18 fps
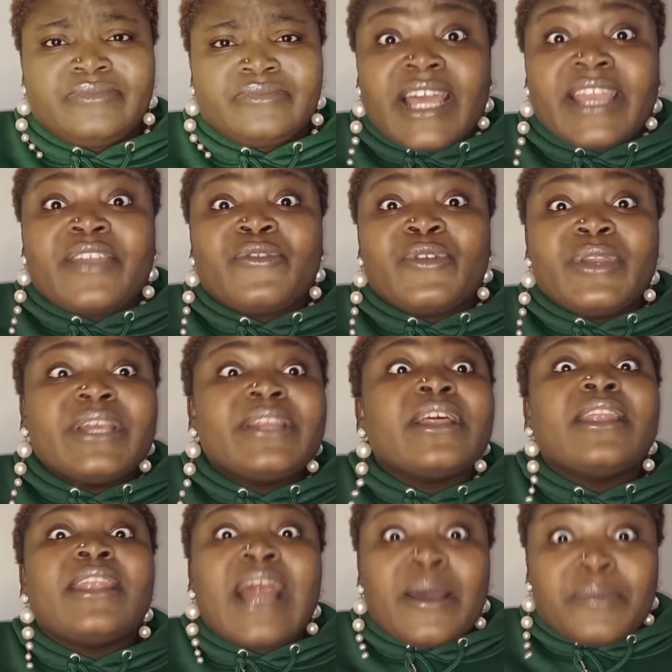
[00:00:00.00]
Like if you
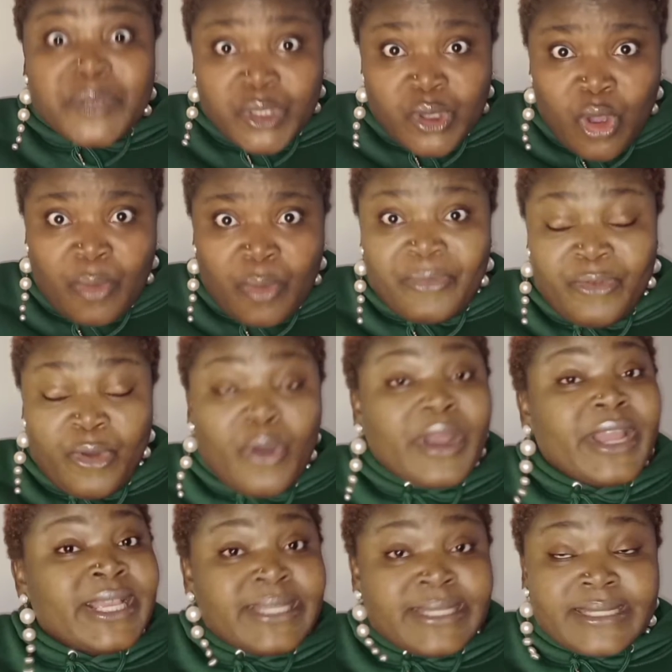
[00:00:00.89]
need a laptop,
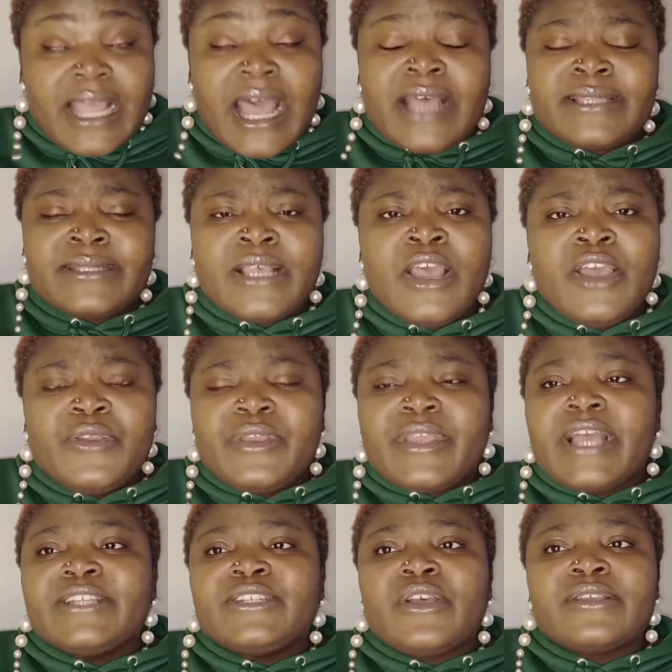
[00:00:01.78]
for instance,
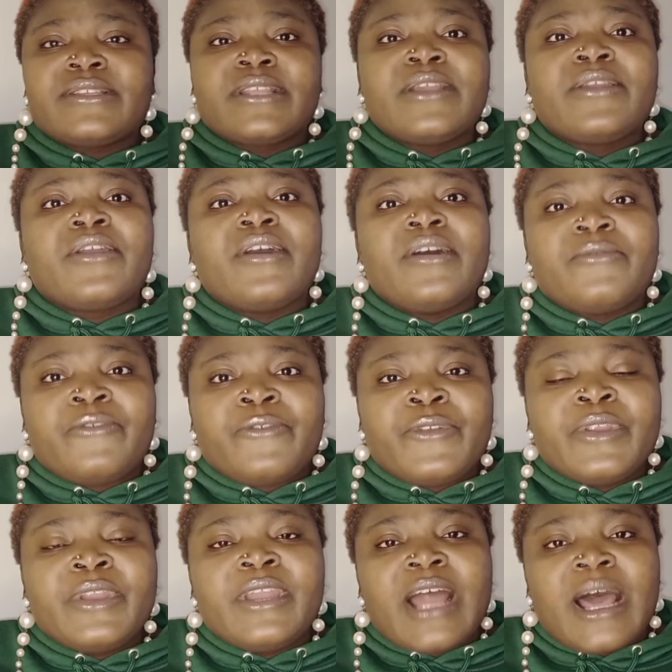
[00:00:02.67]
you can just click
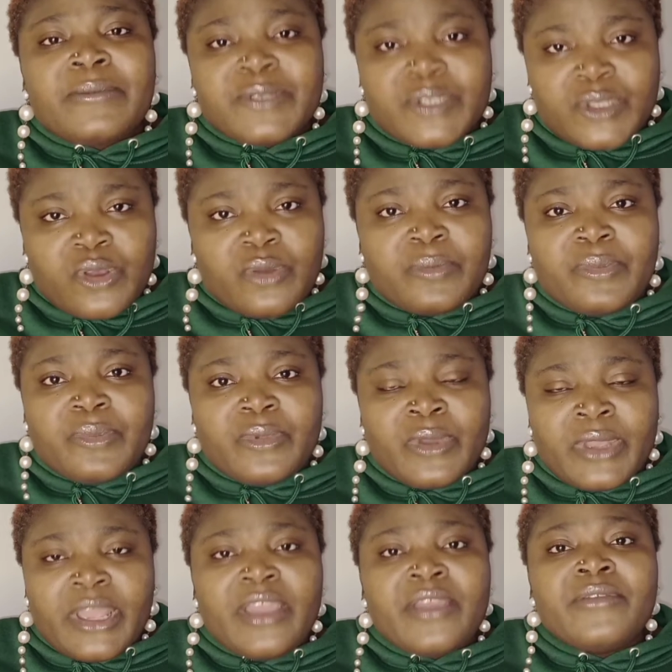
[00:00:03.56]
free laptop,
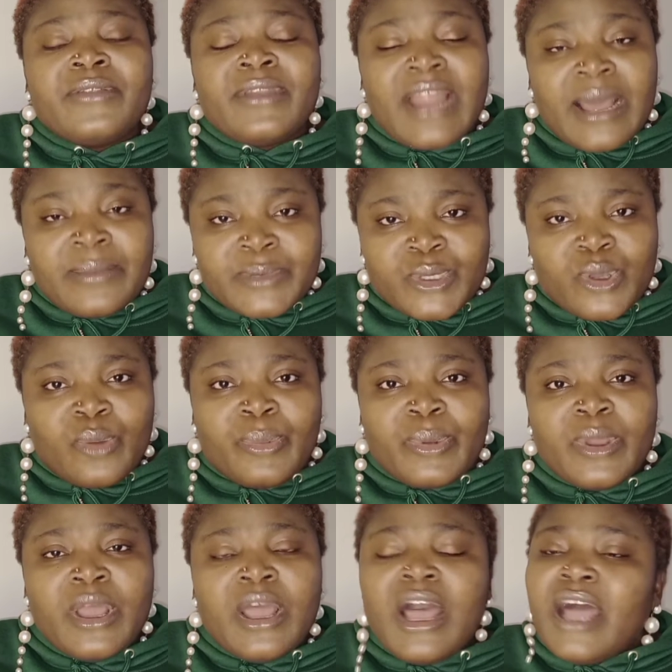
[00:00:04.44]
okay?
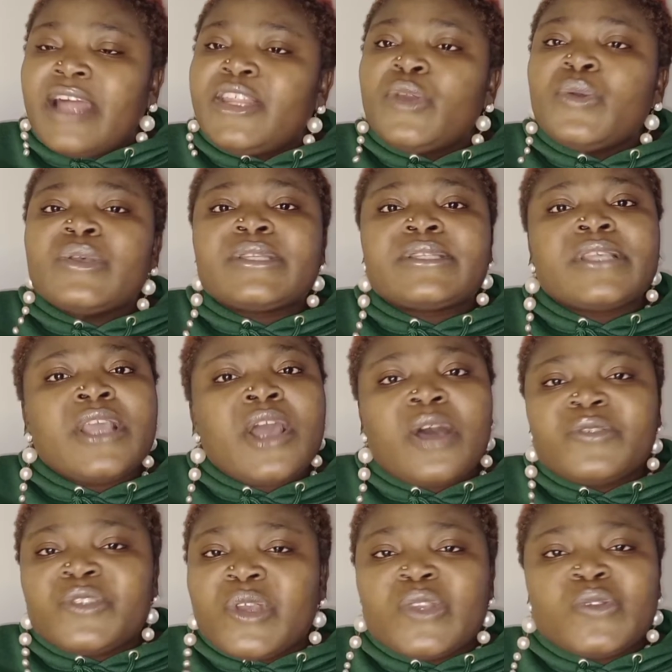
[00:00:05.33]
Laptop. And you'll see
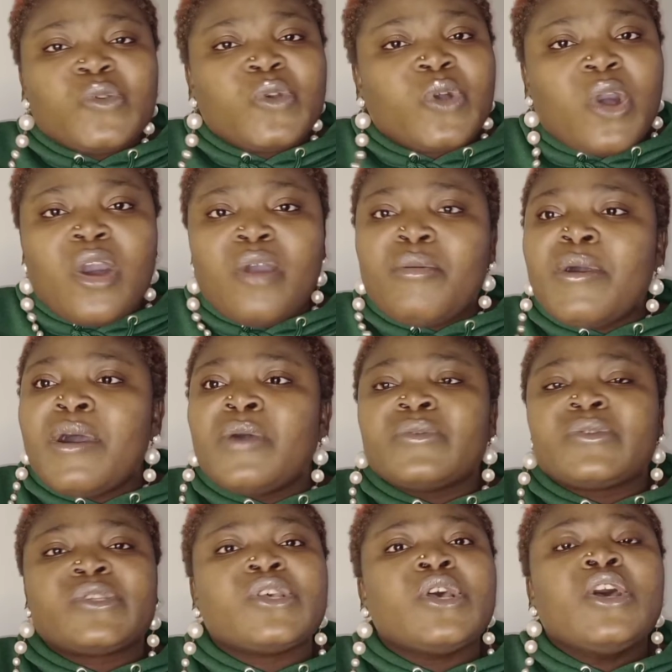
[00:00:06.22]
options will come
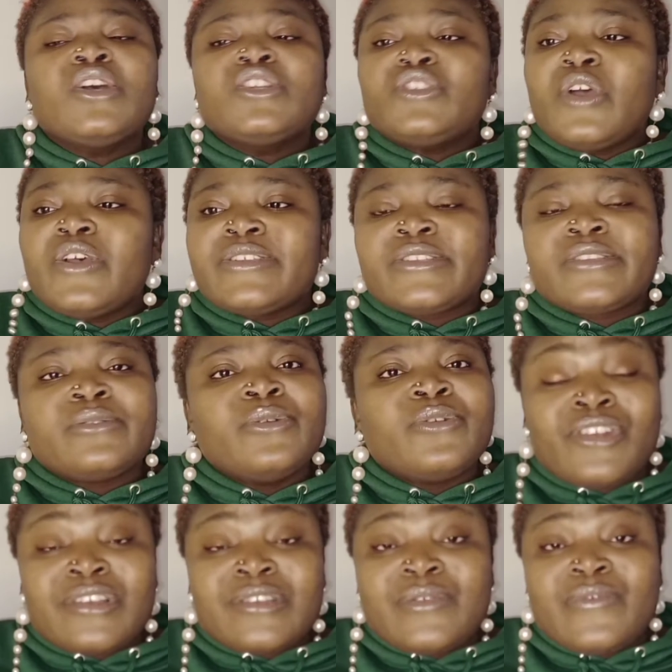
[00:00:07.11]
out. Just
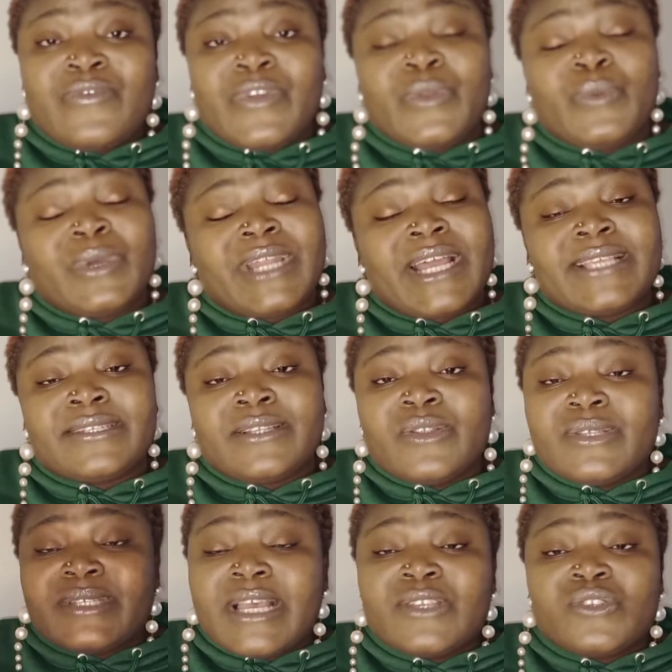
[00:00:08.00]
look for the one that is
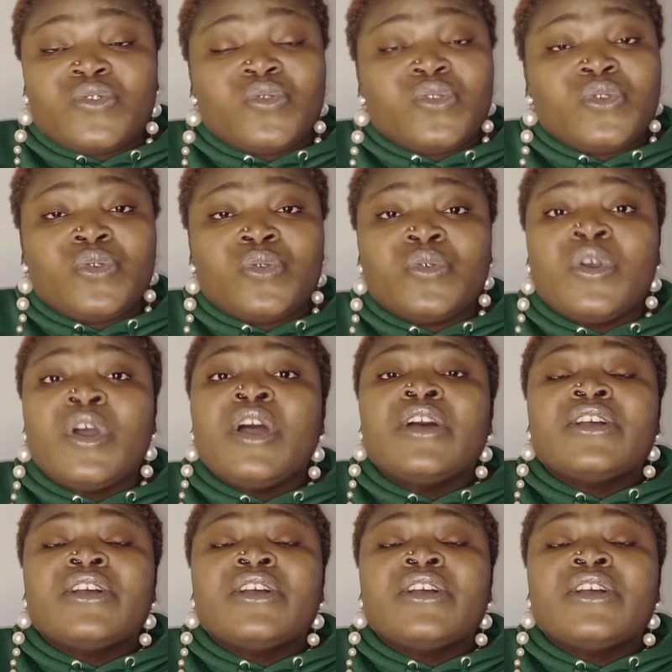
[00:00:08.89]
closest to you.